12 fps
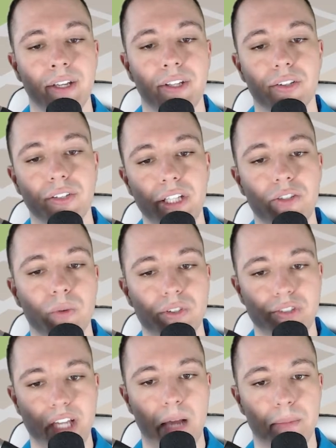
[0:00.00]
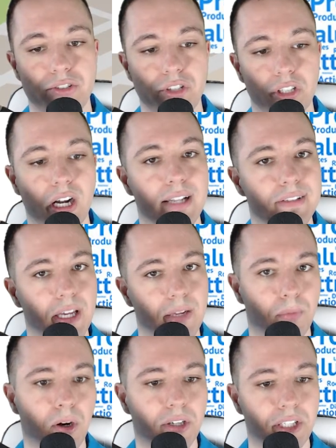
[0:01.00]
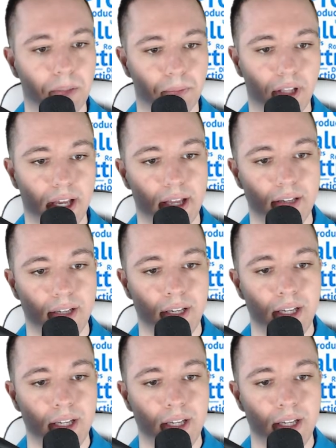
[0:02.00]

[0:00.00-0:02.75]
you'll need to establish a content marketing plan.